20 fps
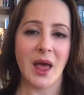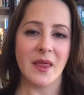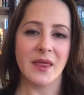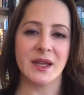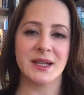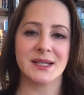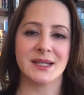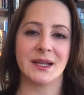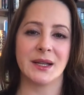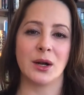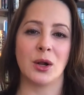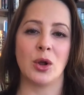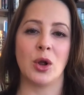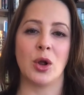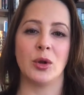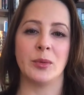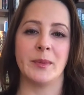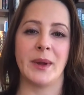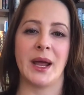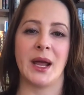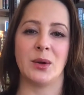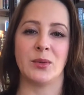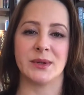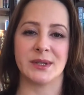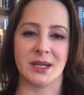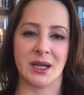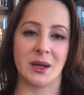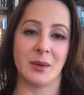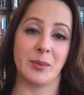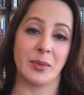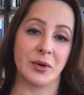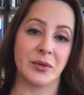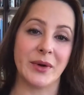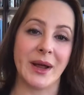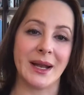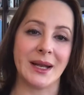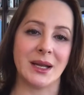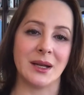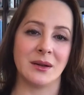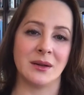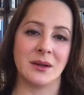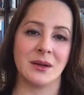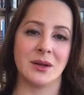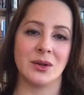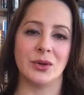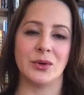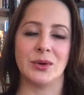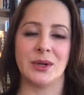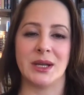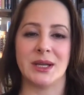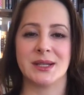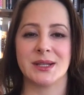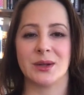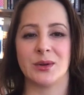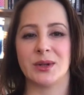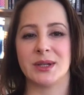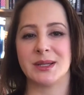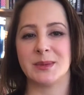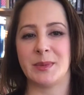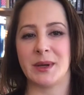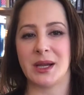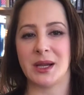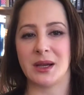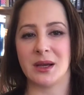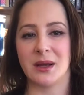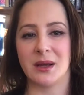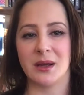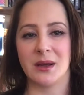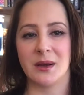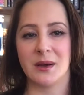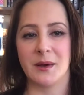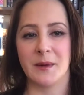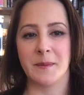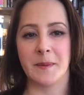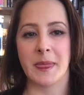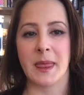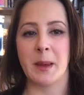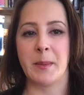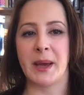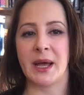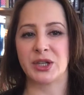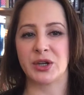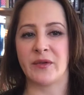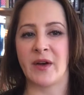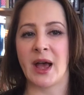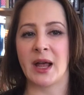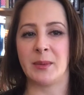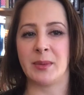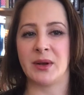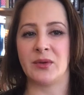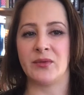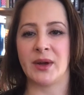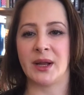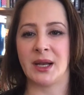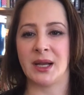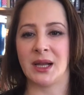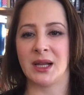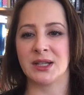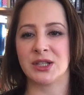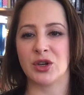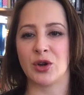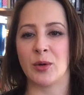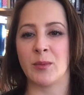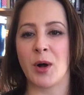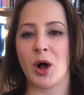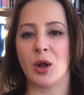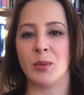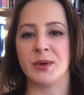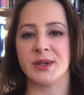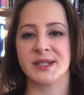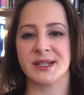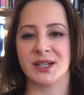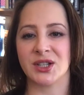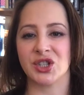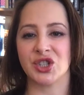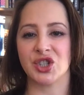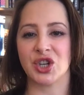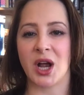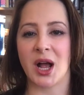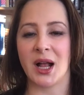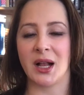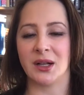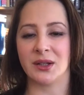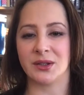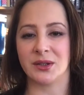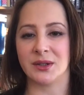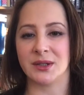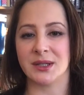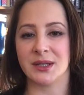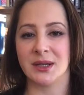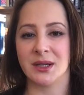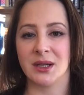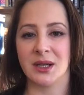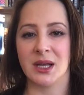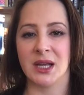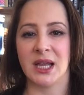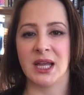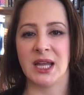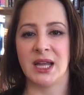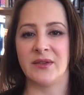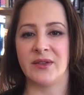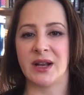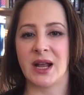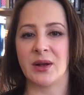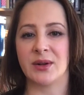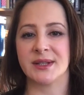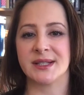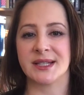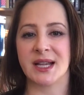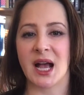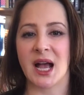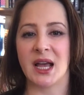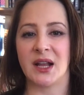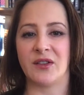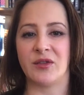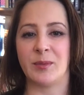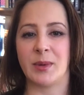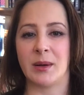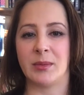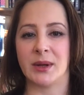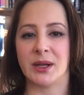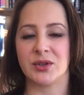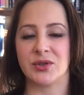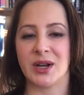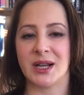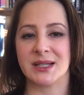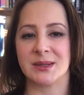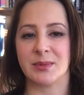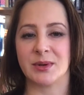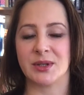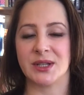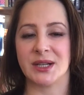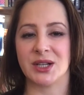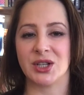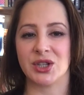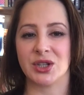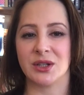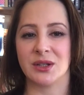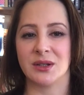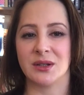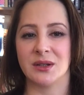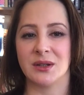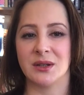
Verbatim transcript: This little old man was a perennial loony, so to speak. Petrov had been running into him almost since childhood, even outside of public transportation.